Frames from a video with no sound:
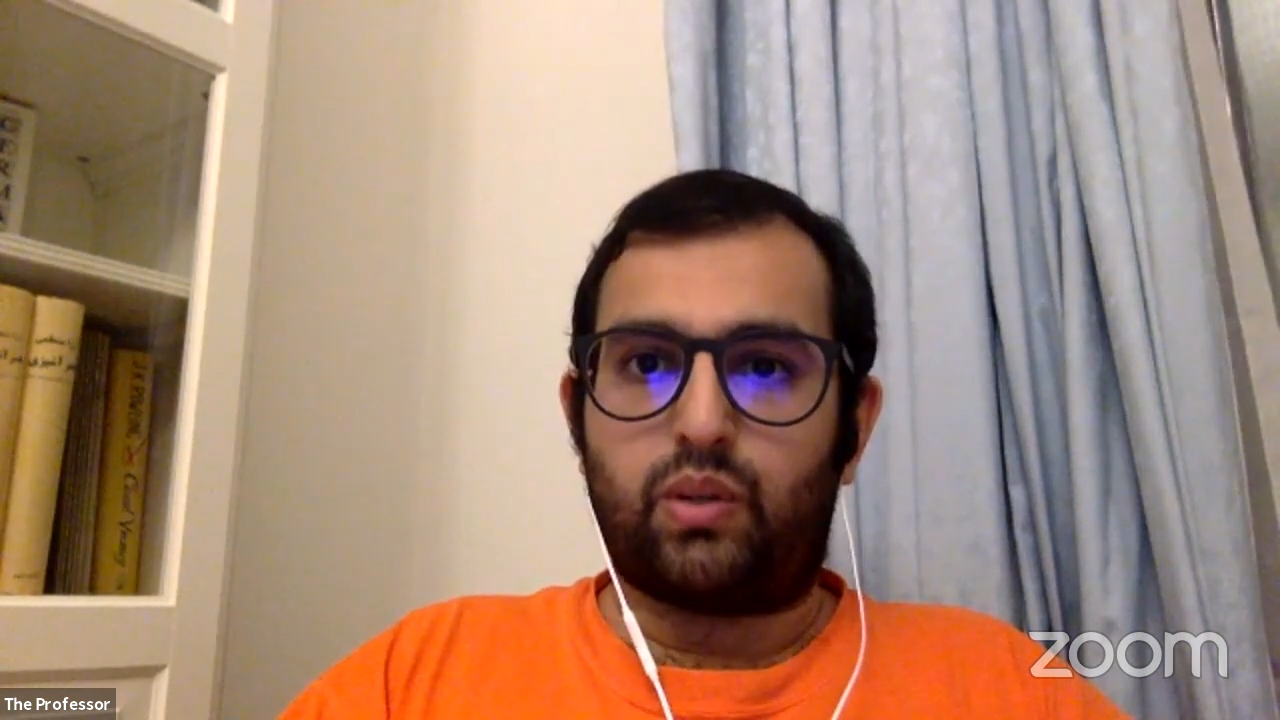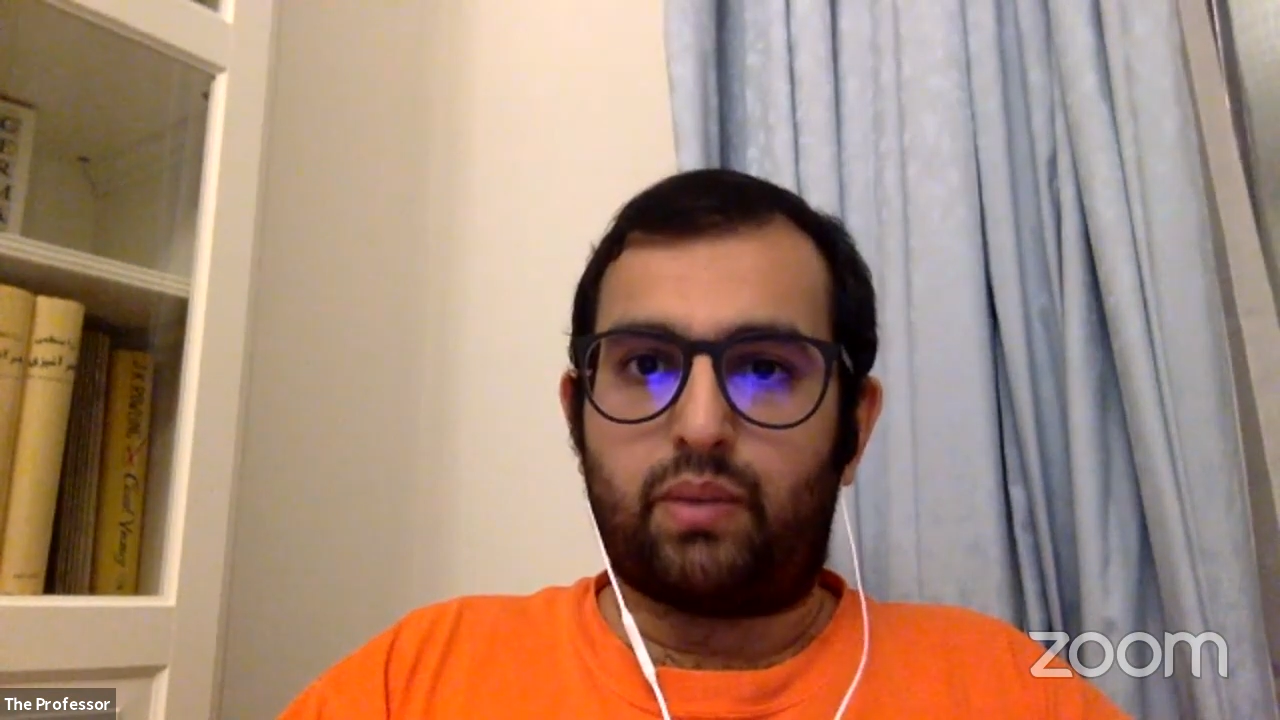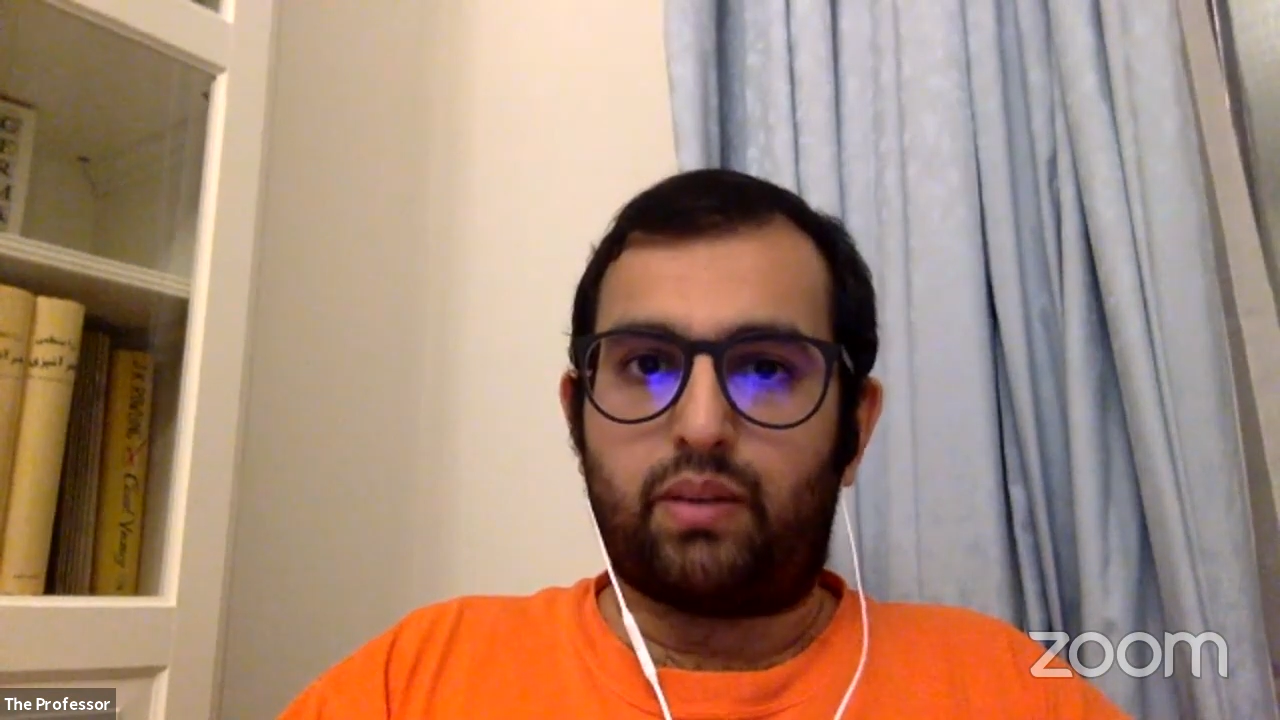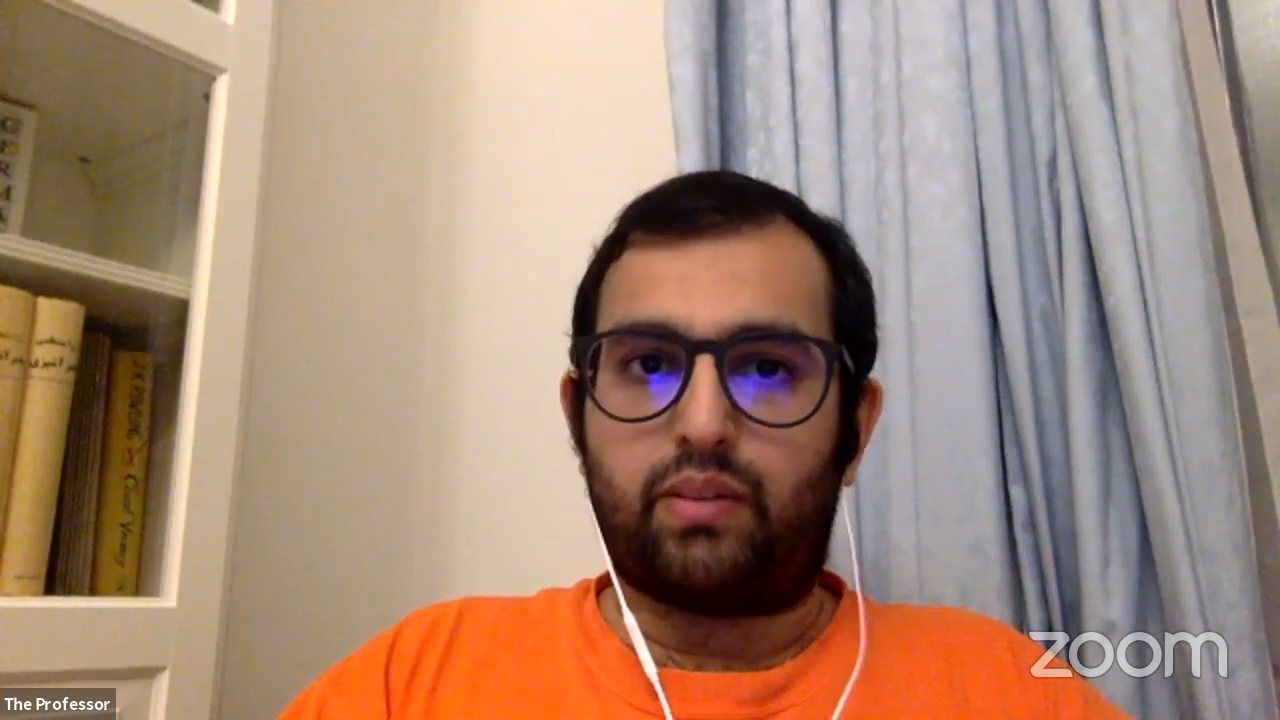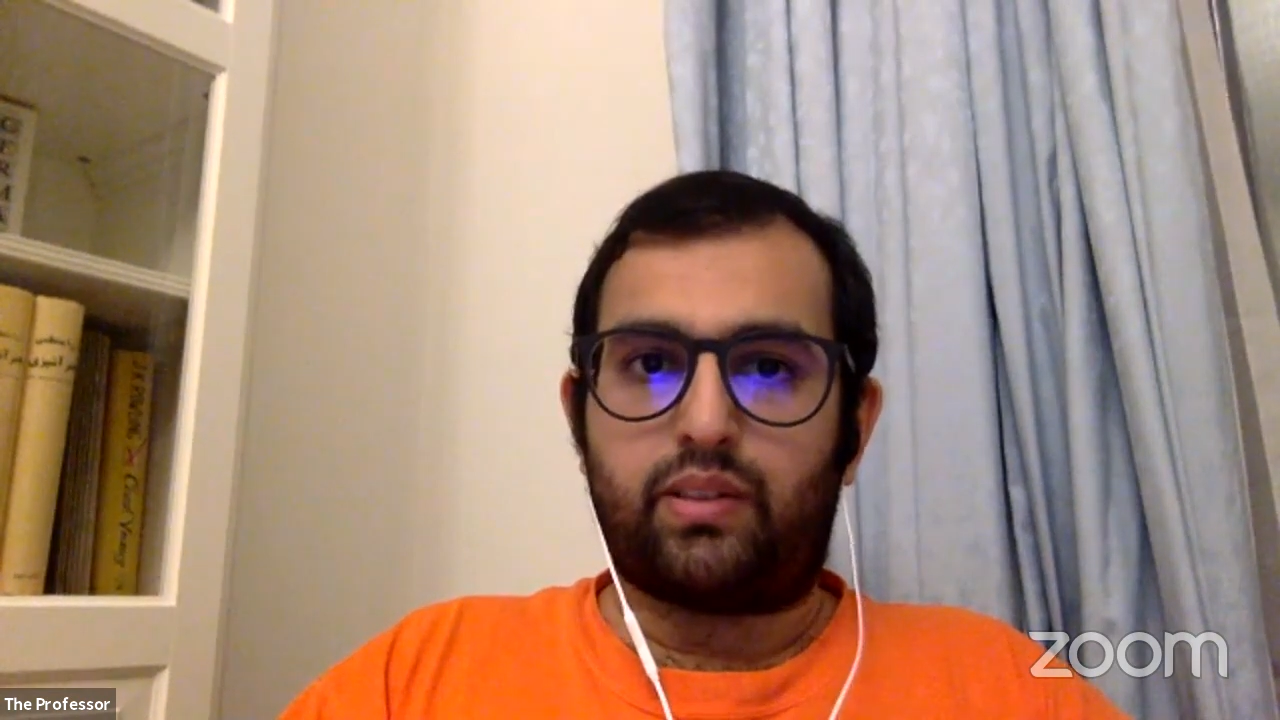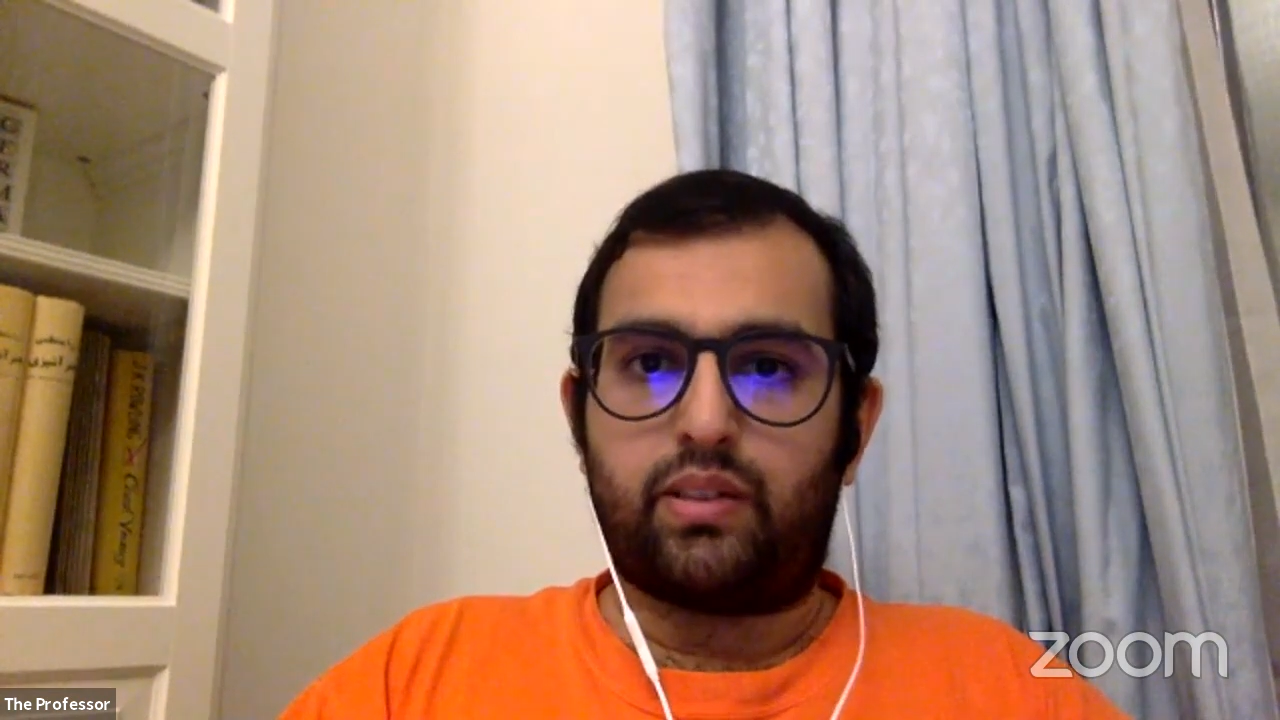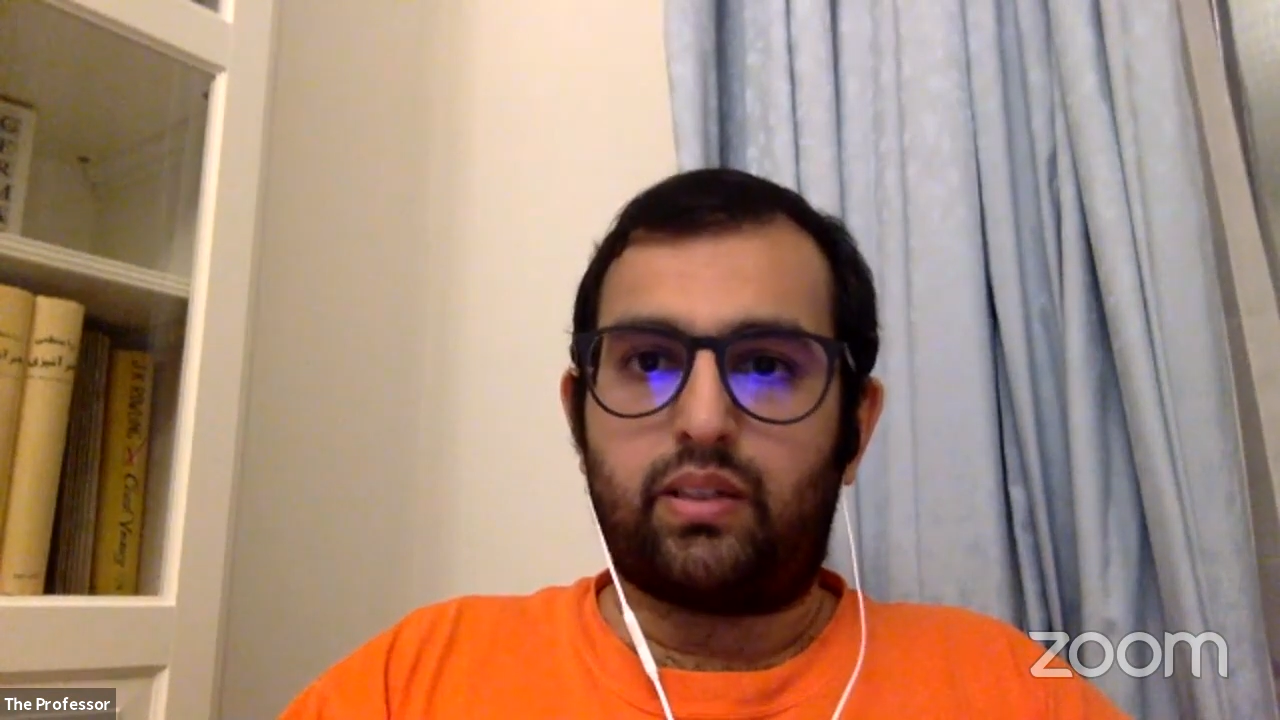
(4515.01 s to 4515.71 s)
about